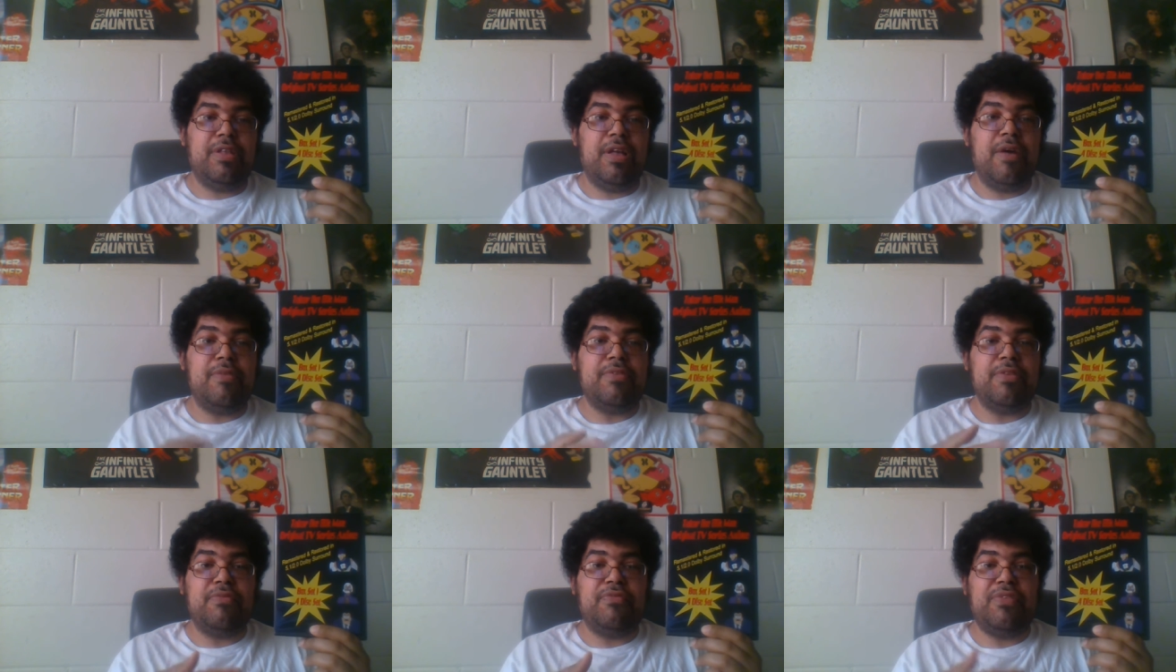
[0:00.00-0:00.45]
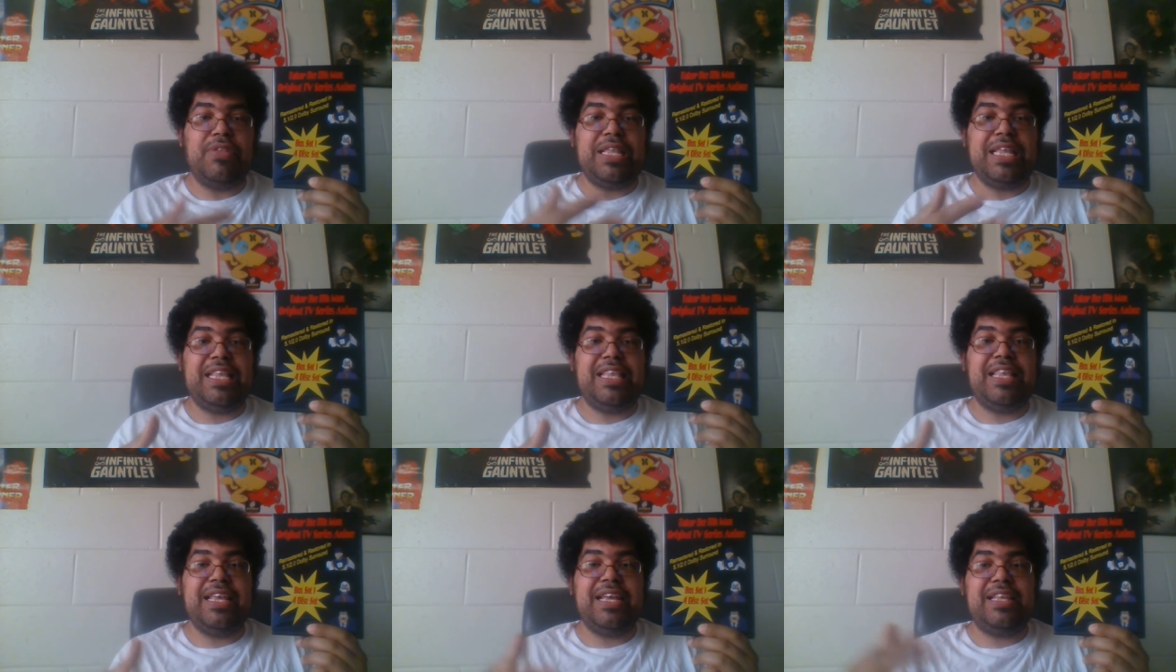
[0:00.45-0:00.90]
of the
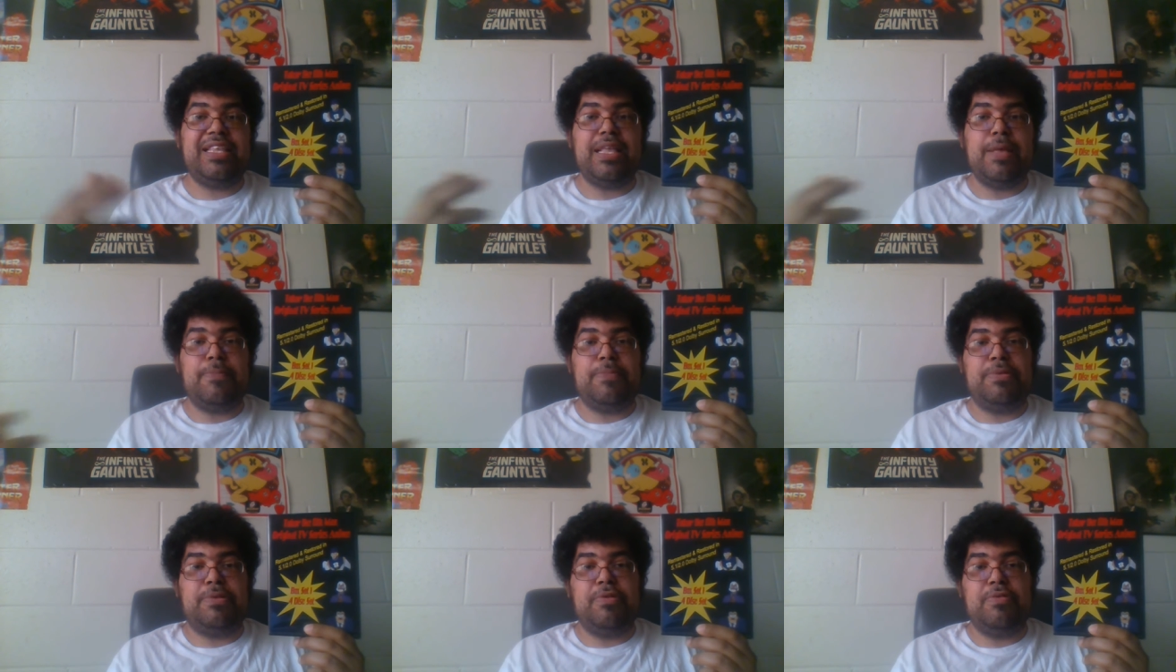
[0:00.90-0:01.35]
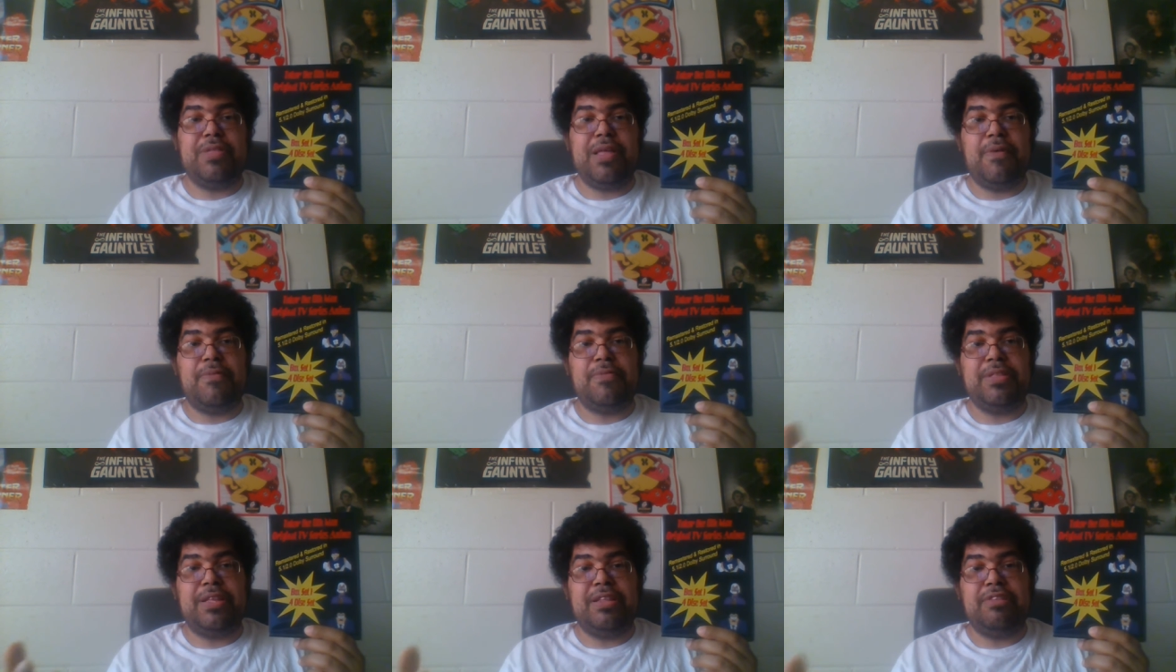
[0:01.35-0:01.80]
56 episode
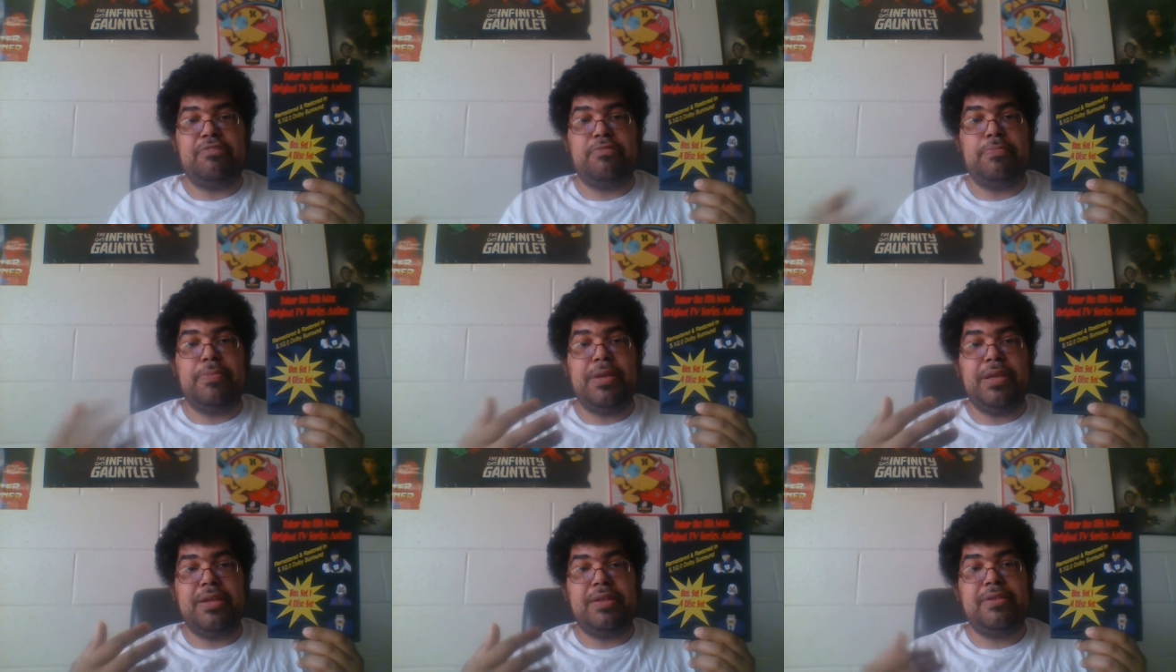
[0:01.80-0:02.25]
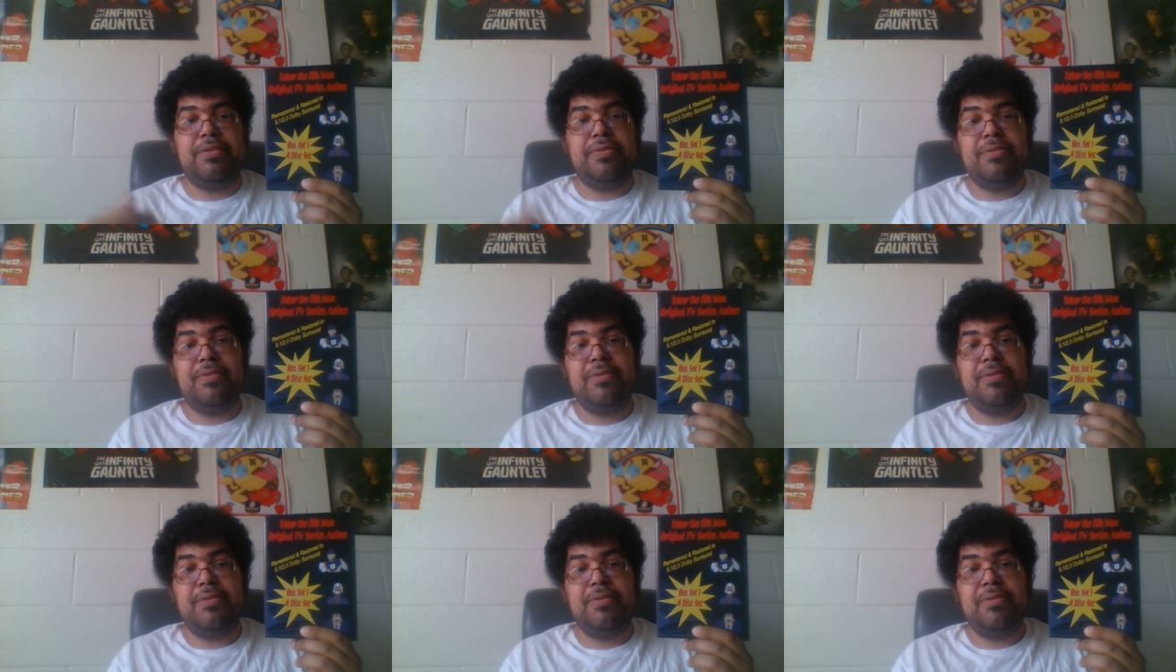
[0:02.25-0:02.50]
that was in Japan.